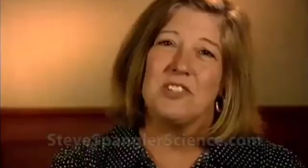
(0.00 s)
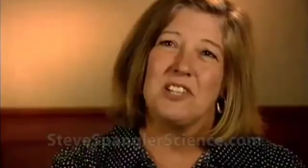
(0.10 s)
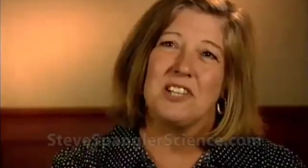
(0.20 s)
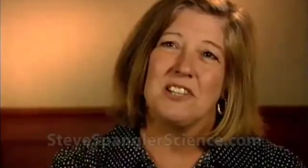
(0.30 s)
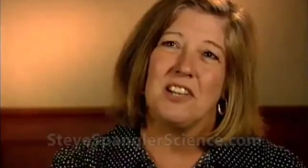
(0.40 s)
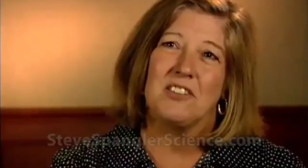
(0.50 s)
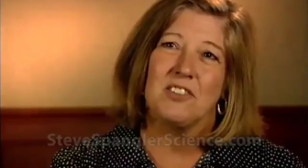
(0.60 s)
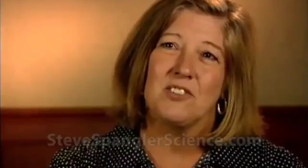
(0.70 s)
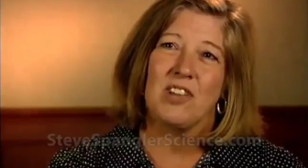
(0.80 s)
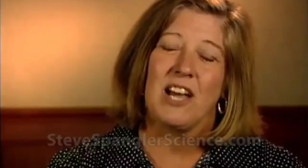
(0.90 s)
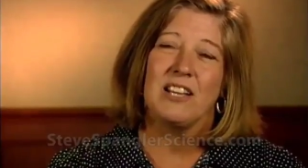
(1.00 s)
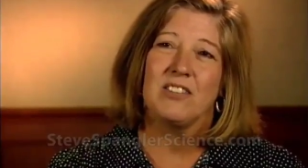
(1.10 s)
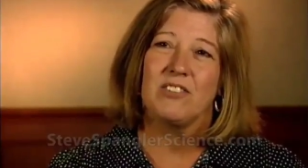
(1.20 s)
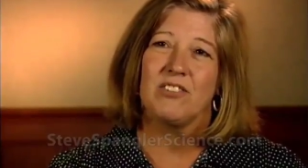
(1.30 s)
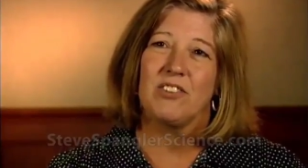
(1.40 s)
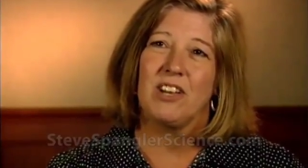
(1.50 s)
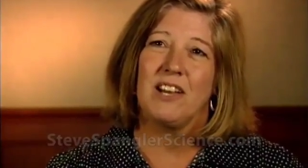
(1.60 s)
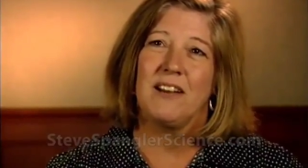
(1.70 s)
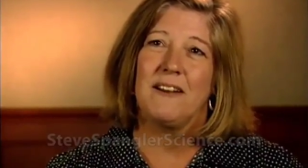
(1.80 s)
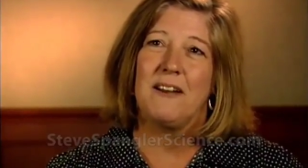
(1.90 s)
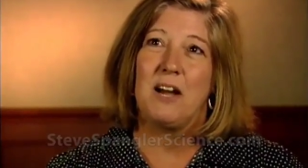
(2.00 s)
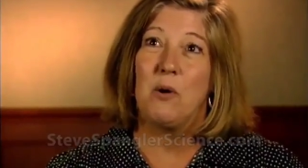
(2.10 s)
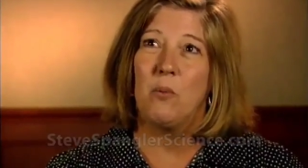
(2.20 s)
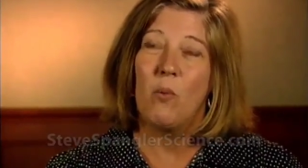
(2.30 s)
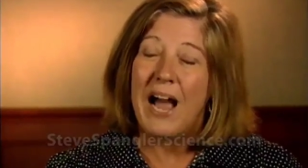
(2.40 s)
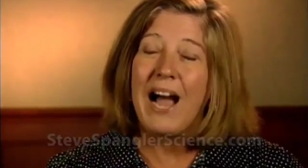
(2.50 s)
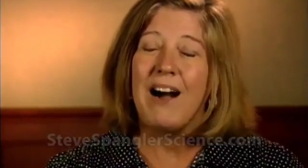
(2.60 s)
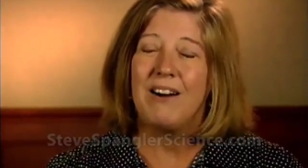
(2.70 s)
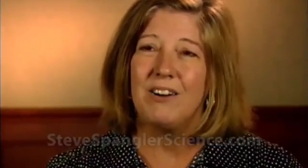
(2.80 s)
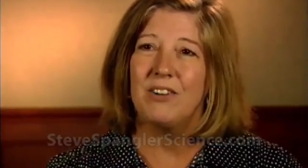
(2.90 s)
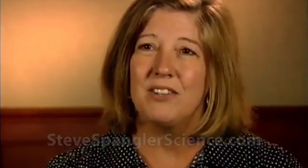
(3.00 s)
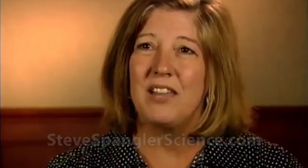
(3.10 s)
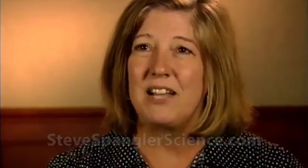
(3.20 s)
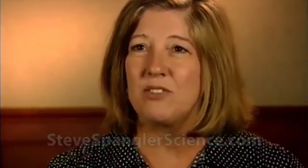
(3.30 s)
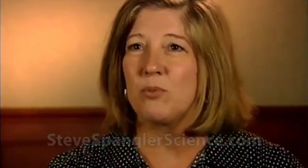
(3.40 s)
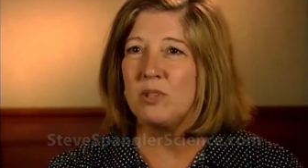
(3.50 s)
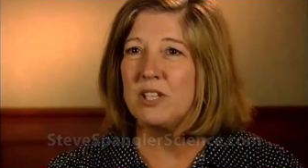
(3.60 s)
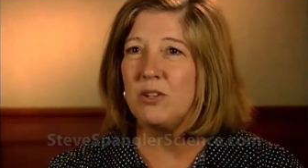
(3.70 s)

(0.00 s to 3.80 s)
the, the, the science, uh, wow, that's really